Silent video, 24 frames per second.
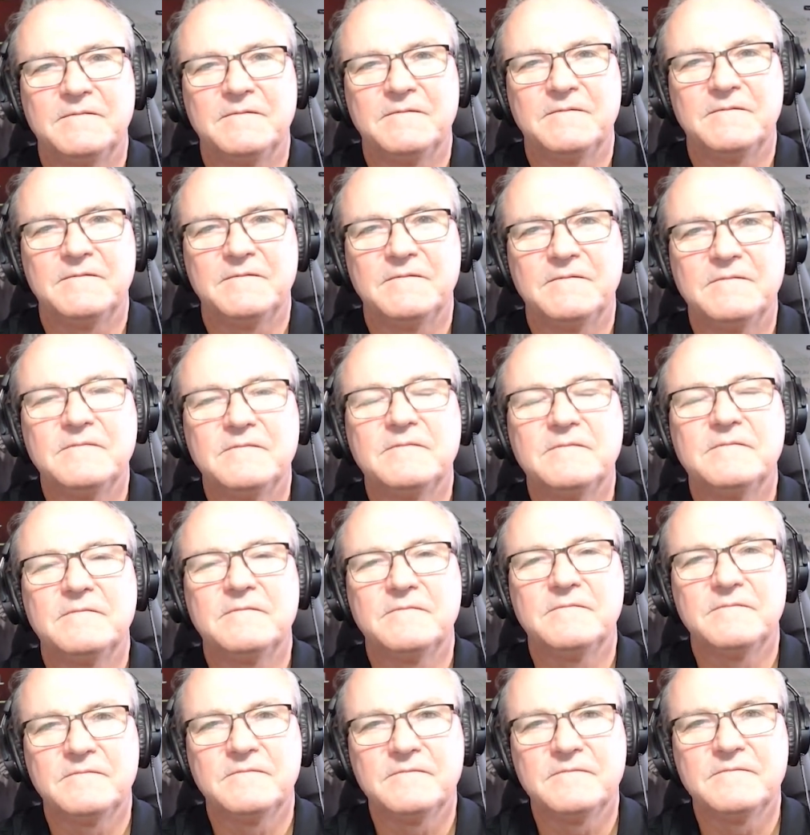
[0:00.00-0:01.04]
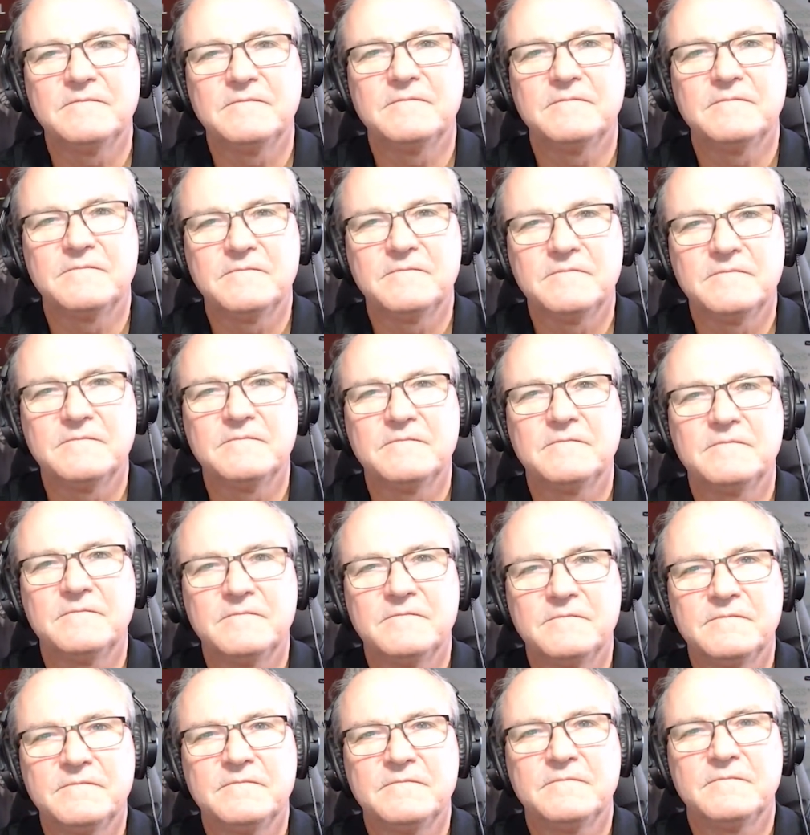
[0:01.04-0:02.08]

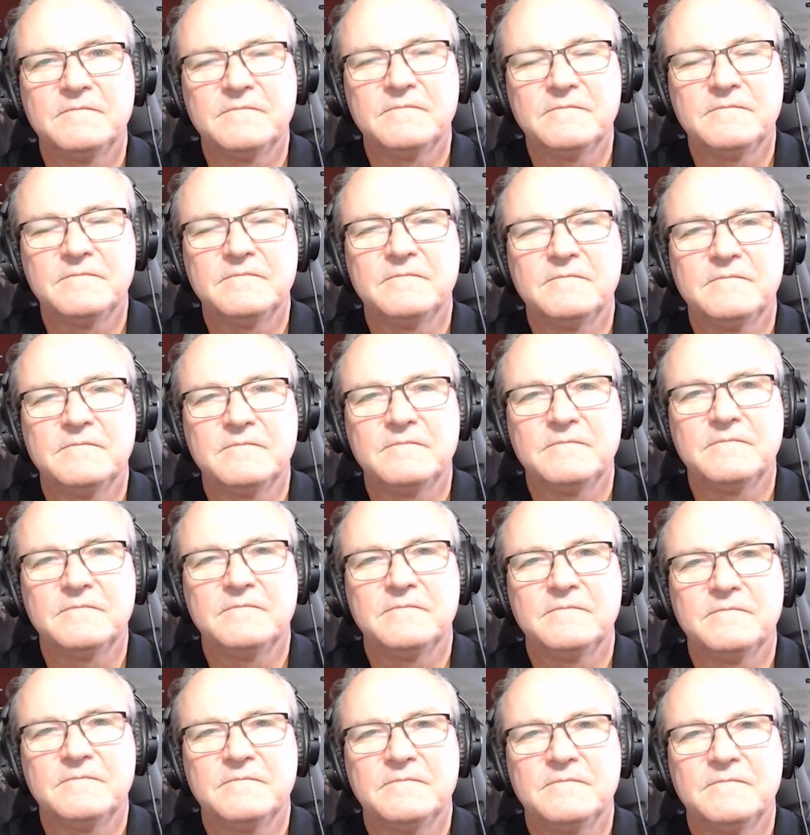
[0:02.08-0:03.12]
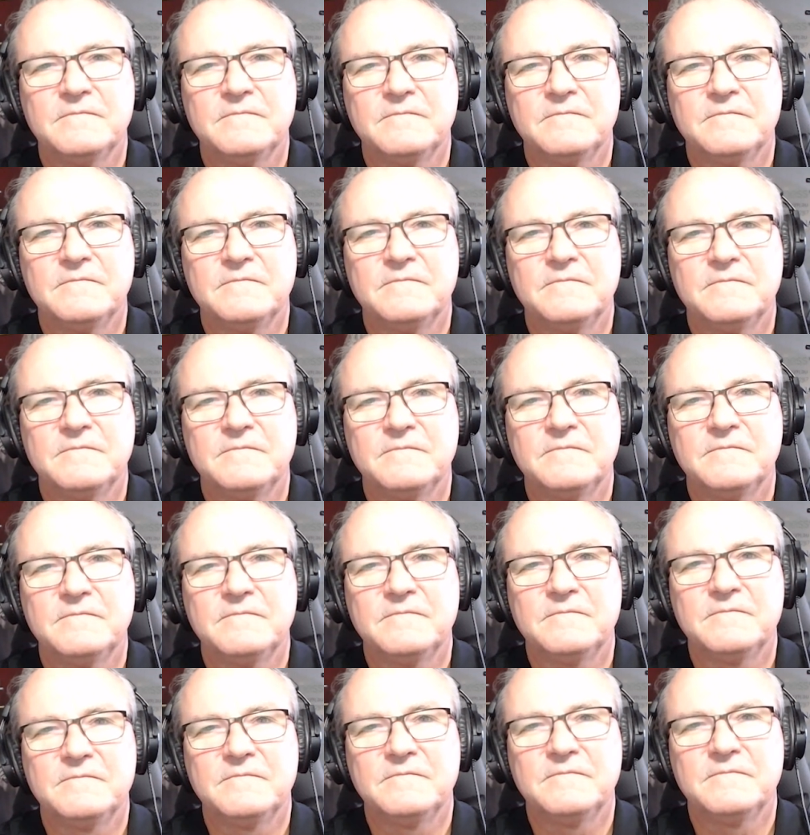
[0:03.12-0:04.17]

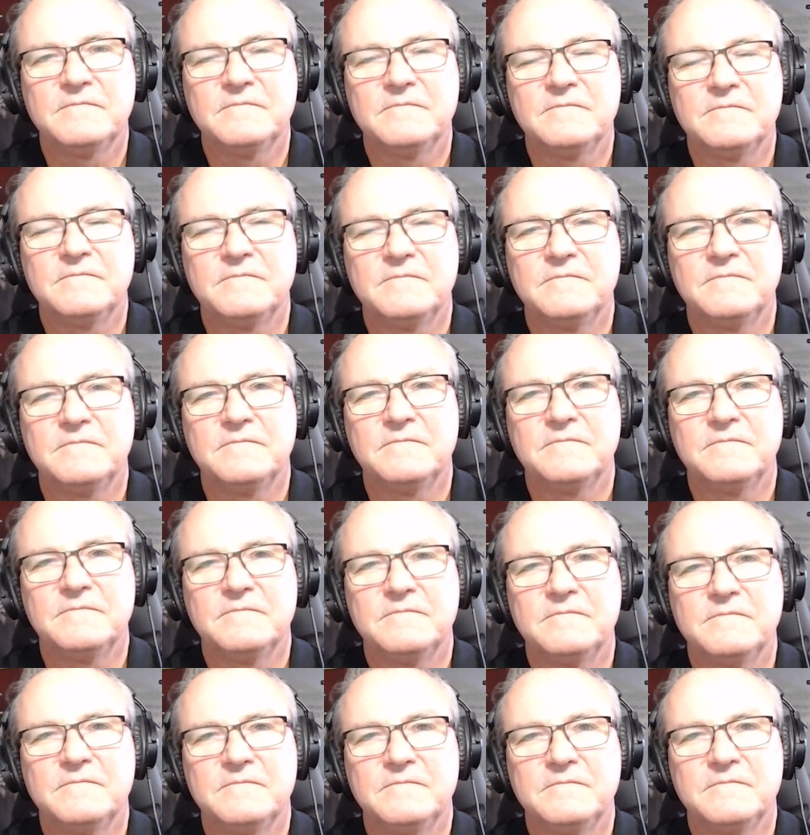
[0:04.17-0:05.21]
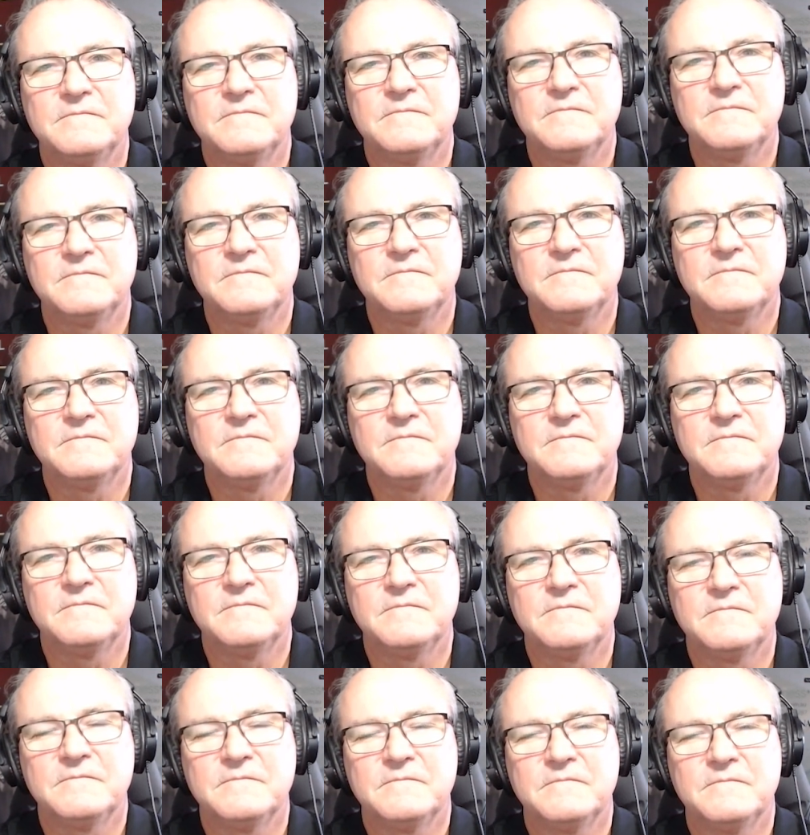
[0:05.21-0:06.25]

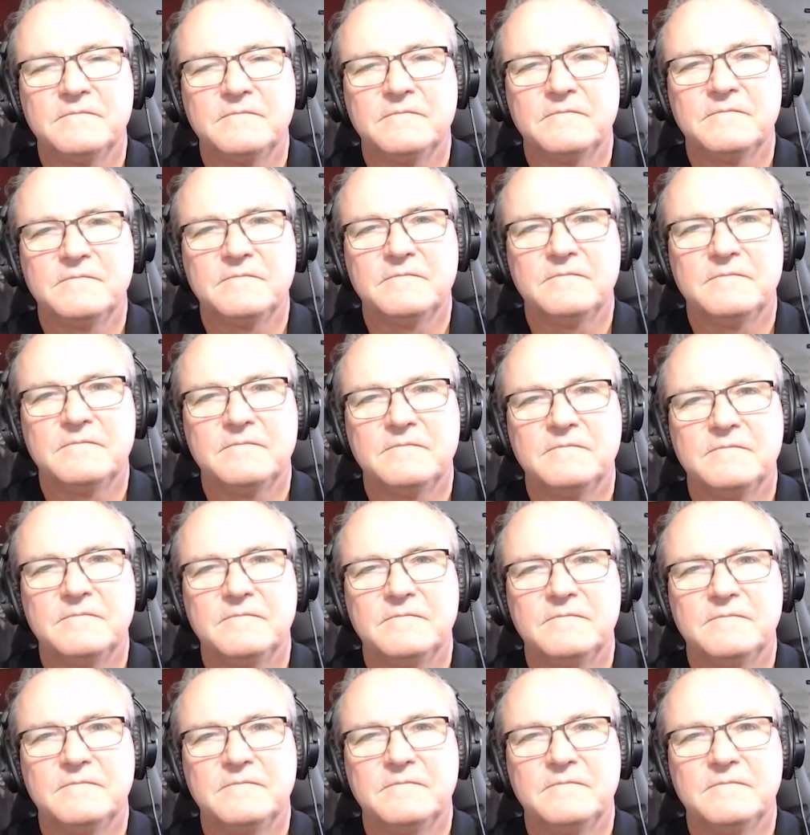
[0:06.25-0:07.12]
This person isn't speaking.